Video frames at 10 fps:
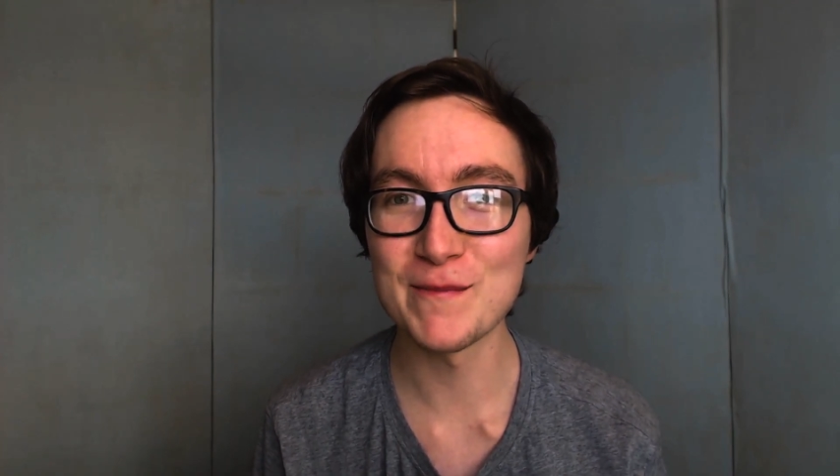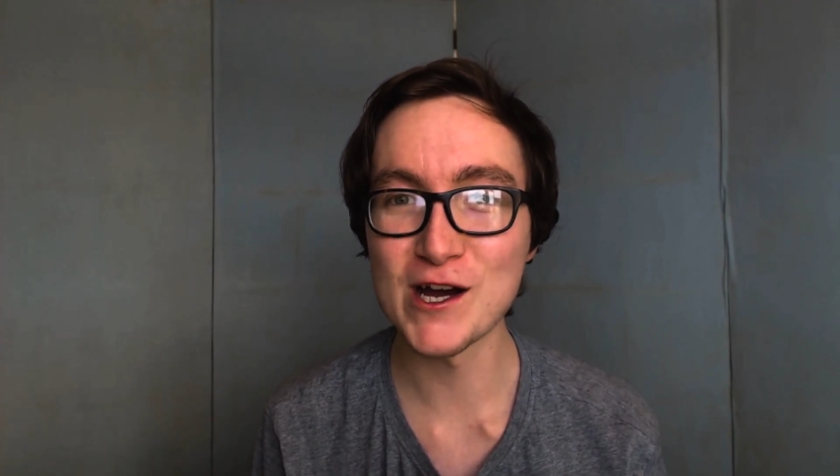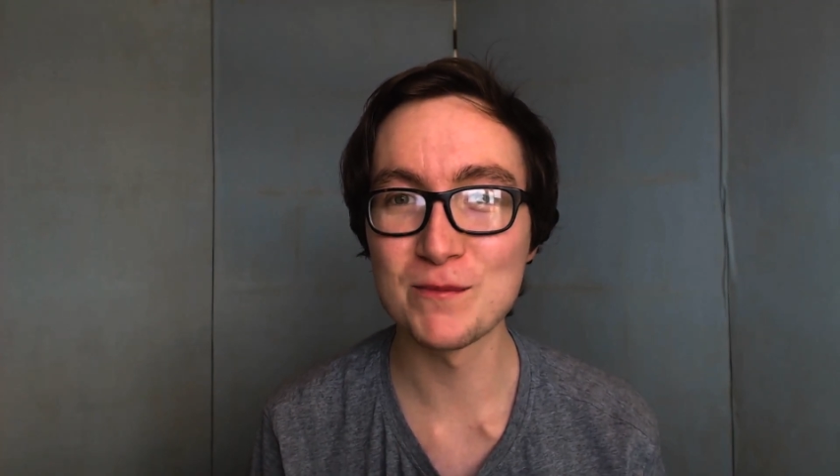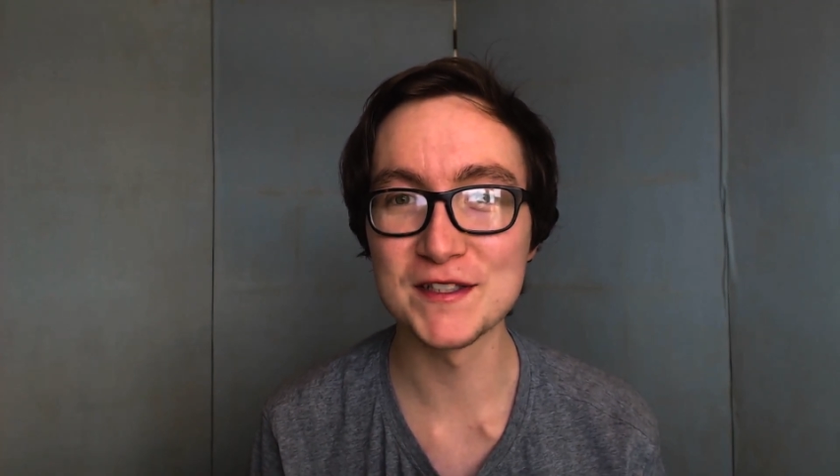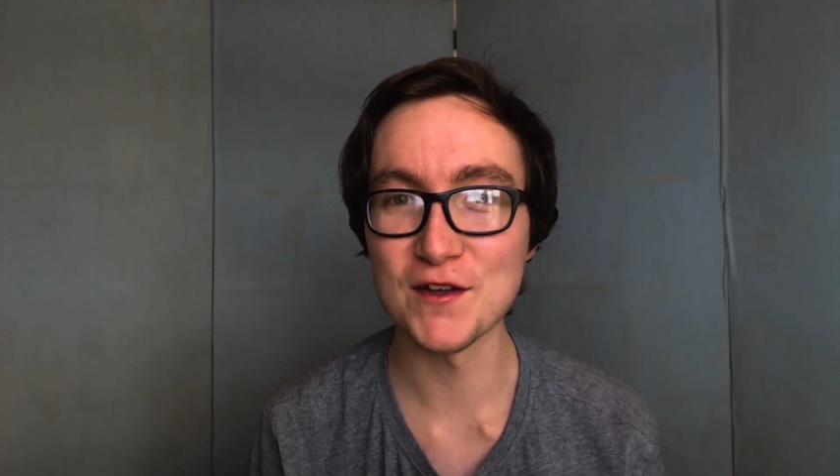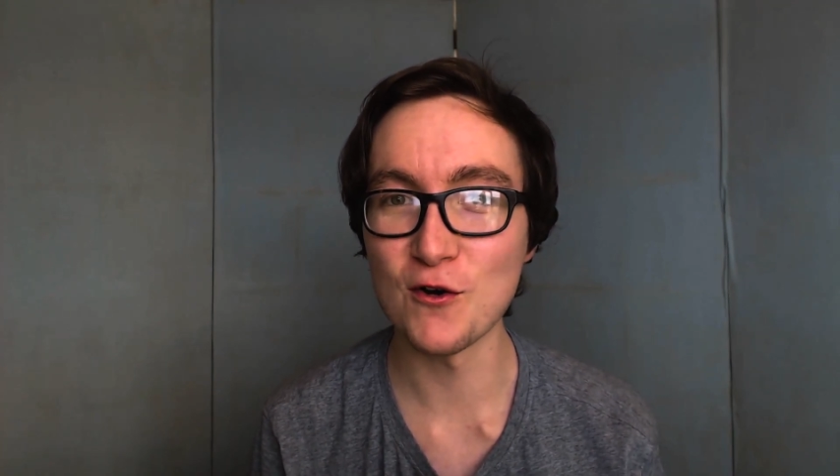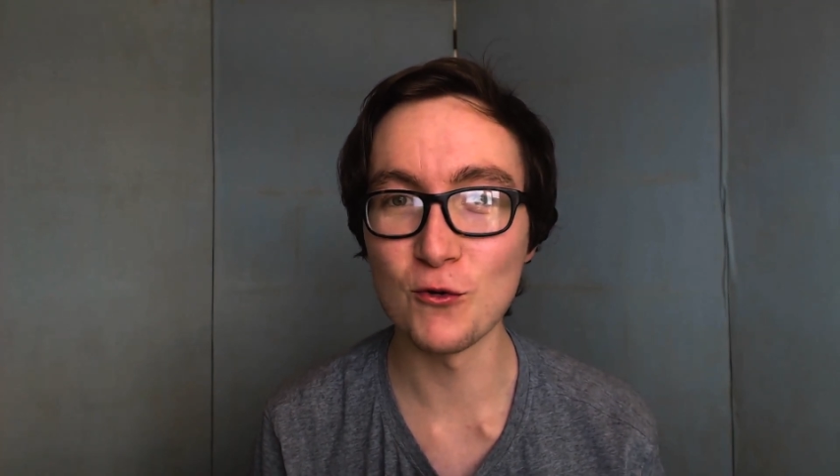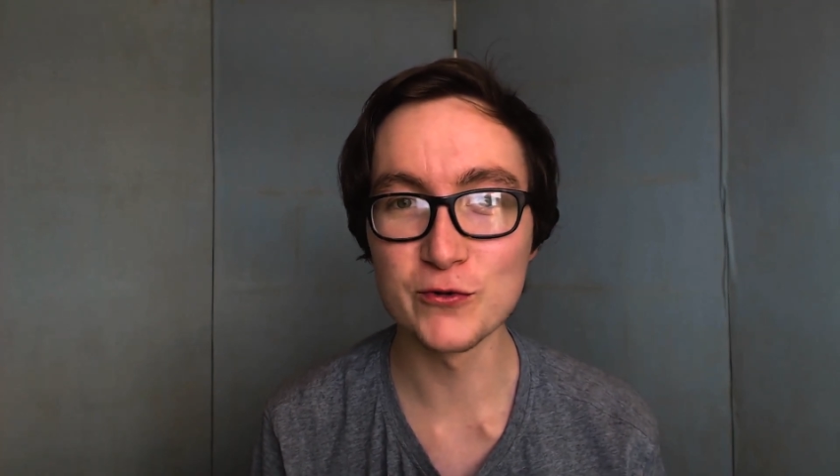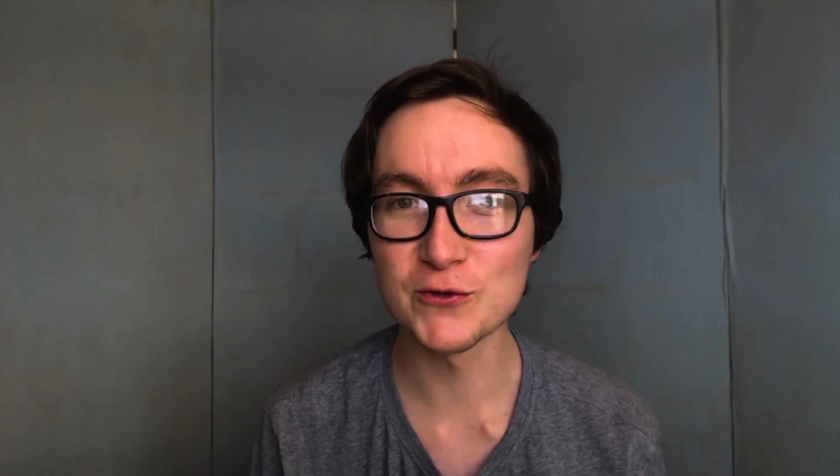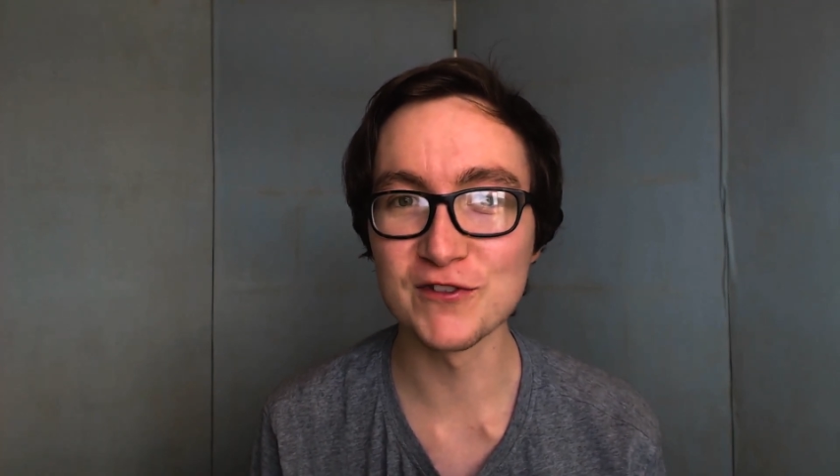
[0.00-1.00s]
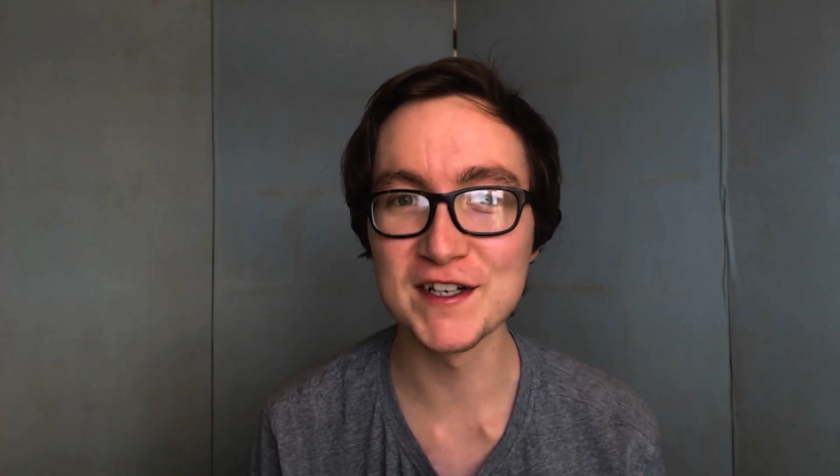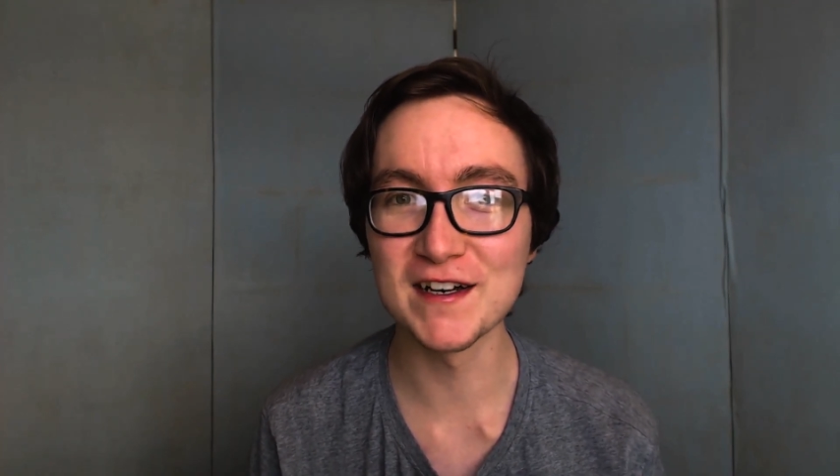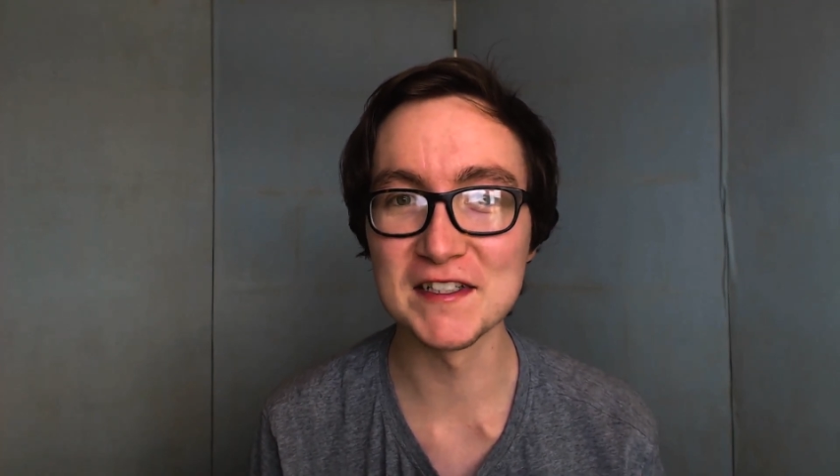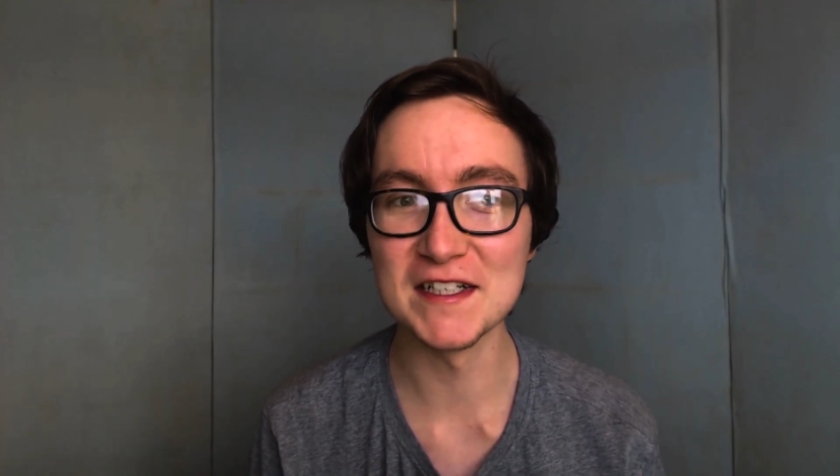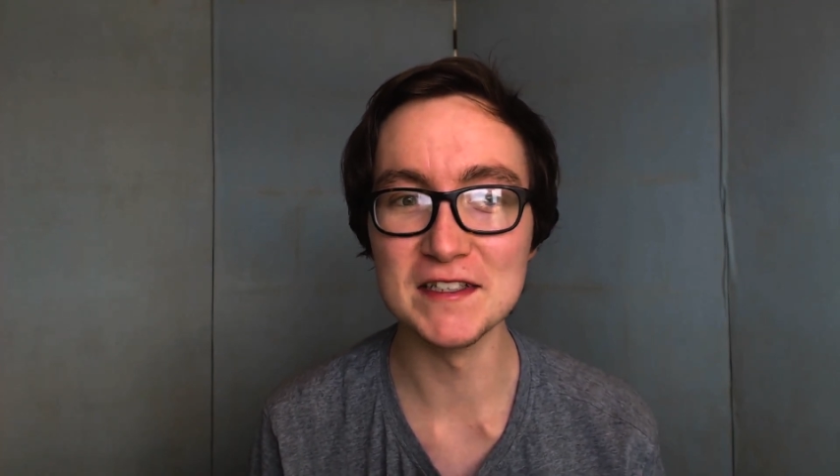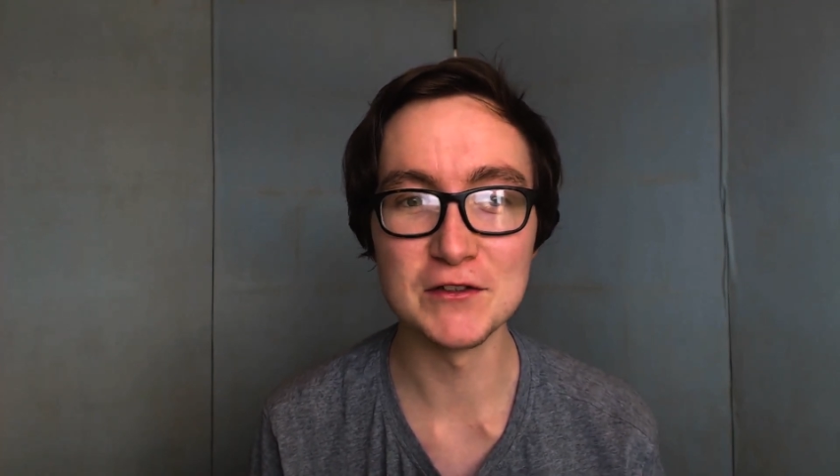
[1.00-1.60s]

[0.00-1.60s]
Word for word: me up is that all the reading I did,